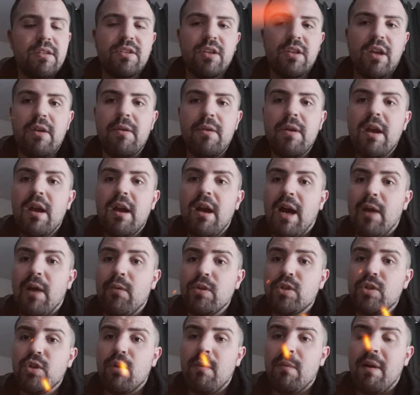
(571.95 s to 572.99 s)
So I
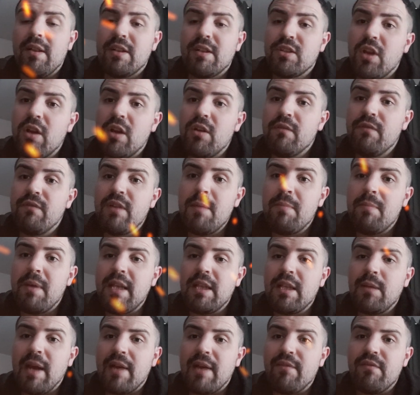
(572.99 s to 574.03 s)
want to talk about the total VP
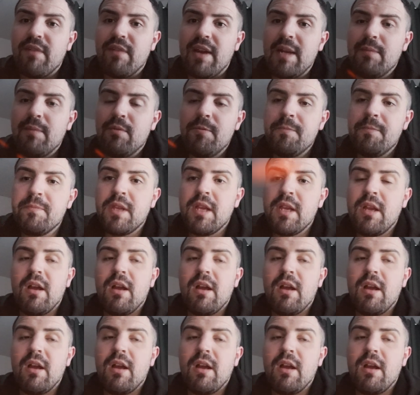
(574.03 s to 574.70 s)
that we have available.